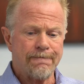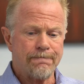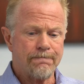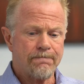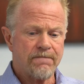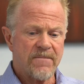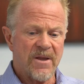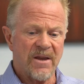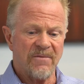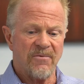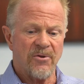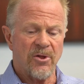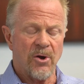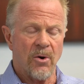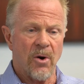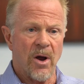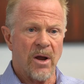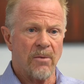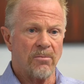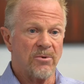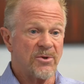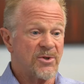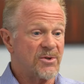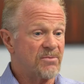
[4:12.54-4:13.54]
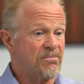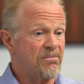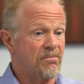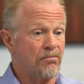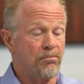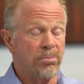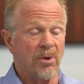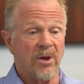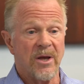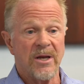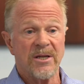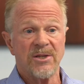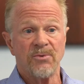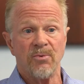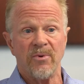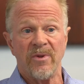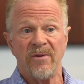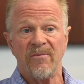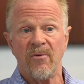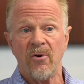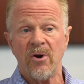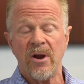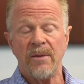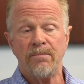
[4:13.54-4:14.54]
Even though I was blessed with a
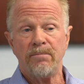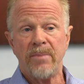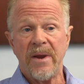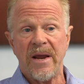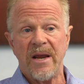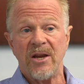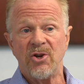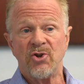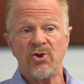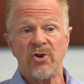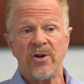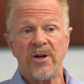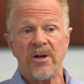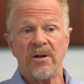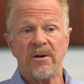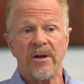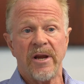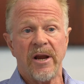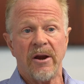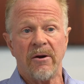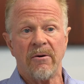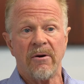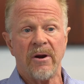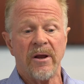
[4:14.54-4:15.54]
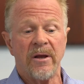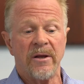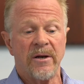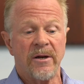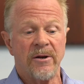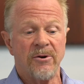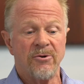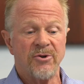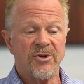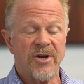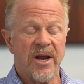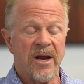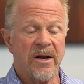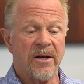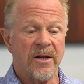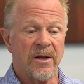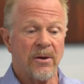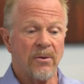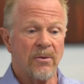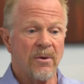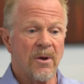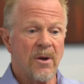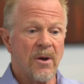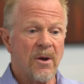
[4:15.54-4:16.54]
very patient and caring and
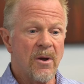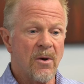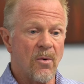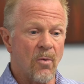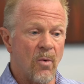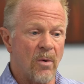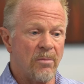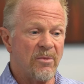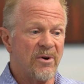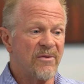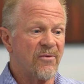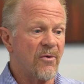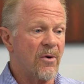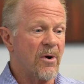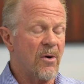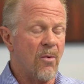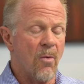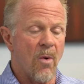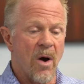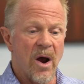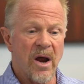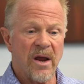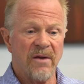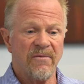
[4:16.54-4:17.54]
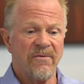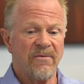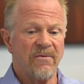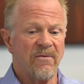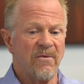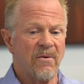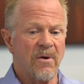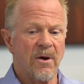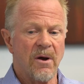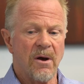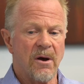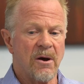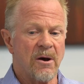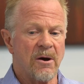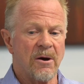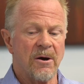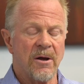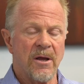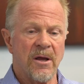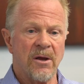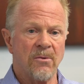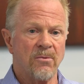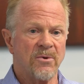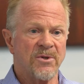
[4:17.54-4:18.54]
understanding woman for a wife,
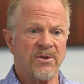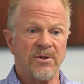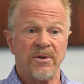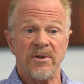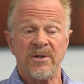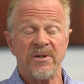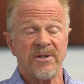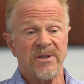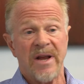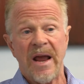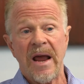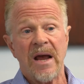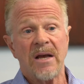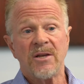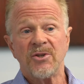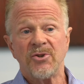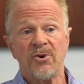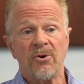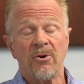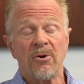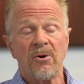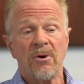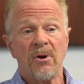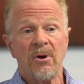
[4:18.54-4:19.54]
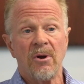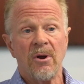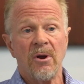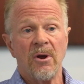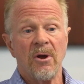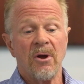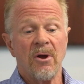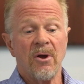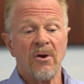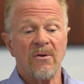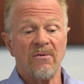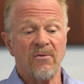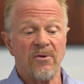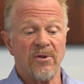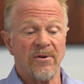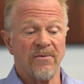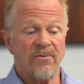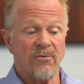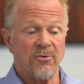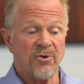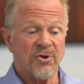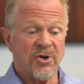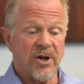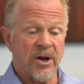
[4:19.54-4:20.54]
it was a disaster for the
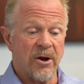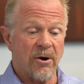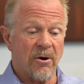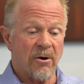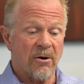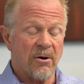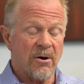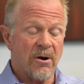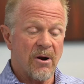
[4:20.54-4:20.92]
first year.